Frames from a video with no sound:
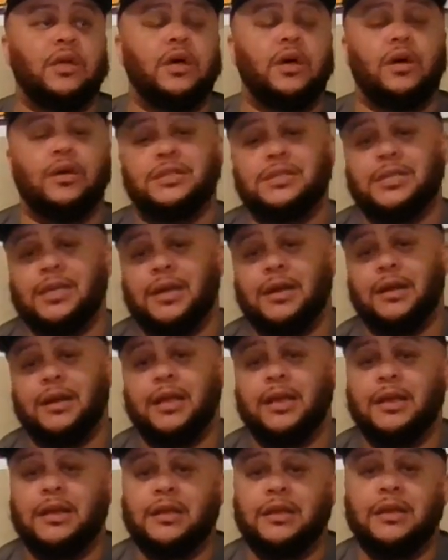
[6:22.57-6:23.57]
Until
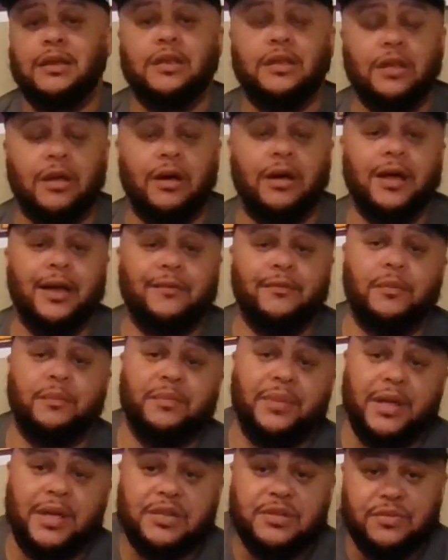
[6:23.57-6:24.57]
then, y'all have a
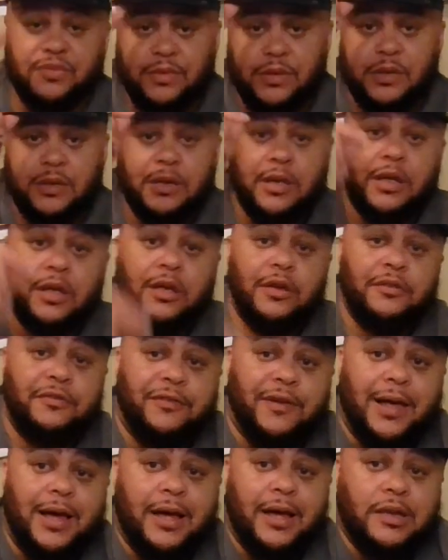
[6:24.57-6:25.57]
blessed one.
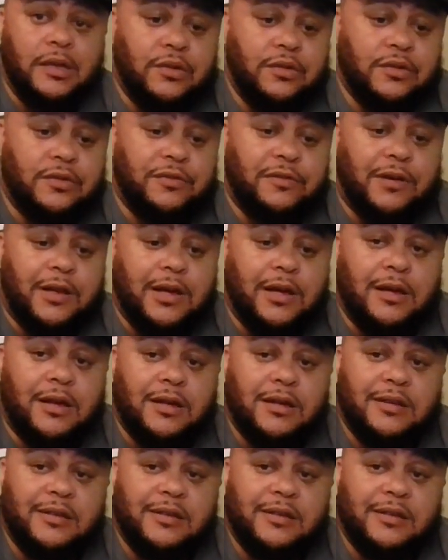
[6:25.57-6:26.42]
Fly, Eagles, fly.